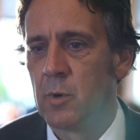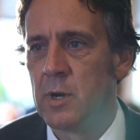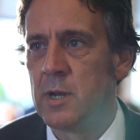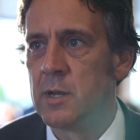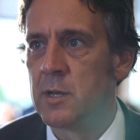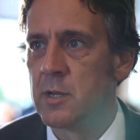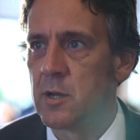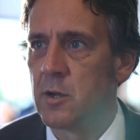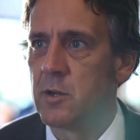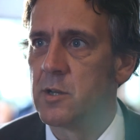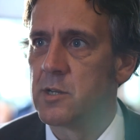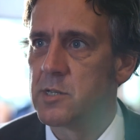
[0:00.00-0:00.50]
We're
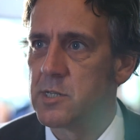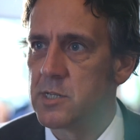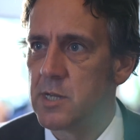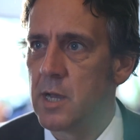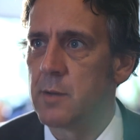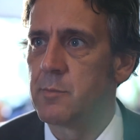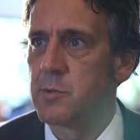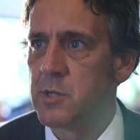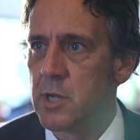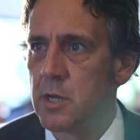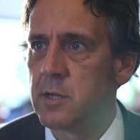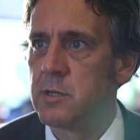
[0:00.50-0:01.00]
in kind of
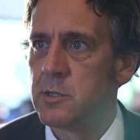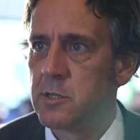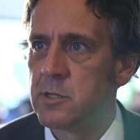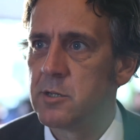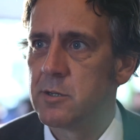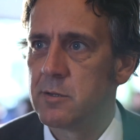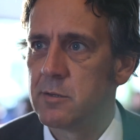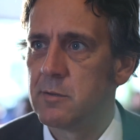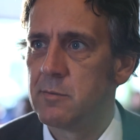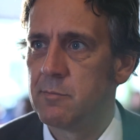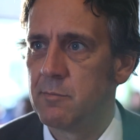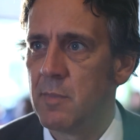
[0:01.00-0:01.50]
step change
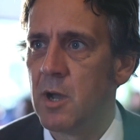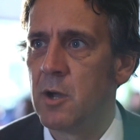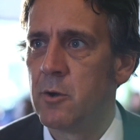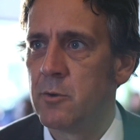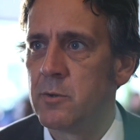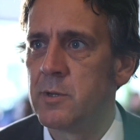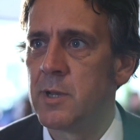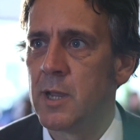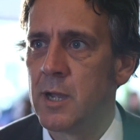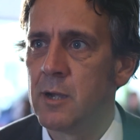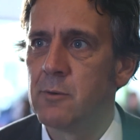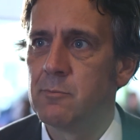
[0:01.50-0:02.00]

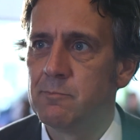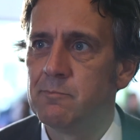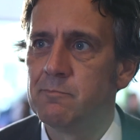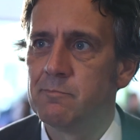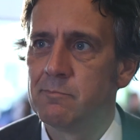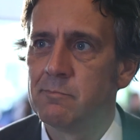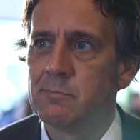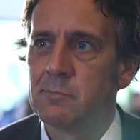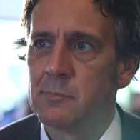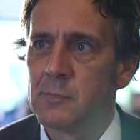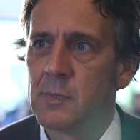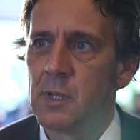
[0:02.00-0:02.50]
mode now
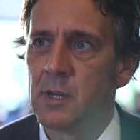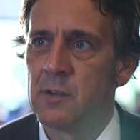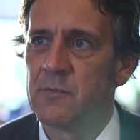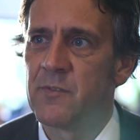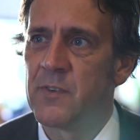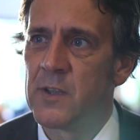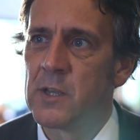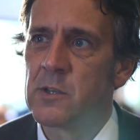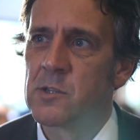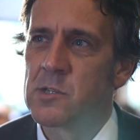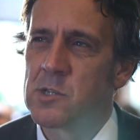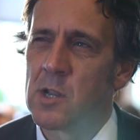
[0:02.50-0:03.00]
it
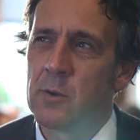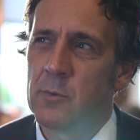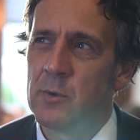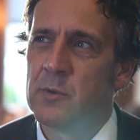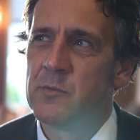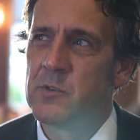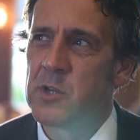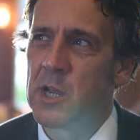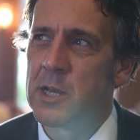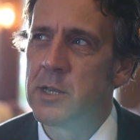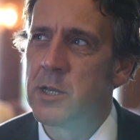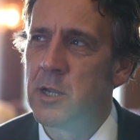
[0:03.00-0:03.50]
feels like
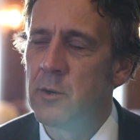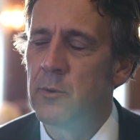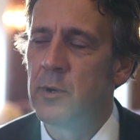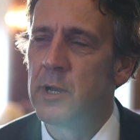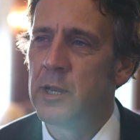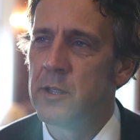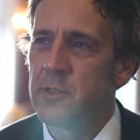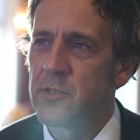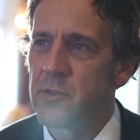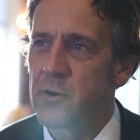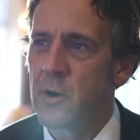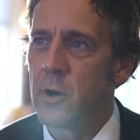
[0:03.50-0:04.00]
we've
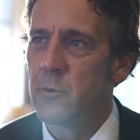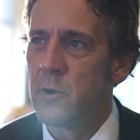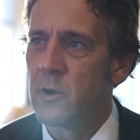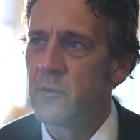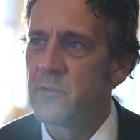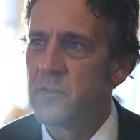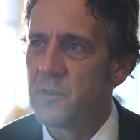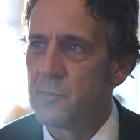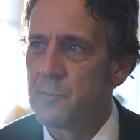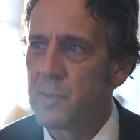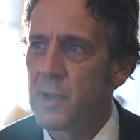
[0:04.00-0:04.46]
genuinely thrown off the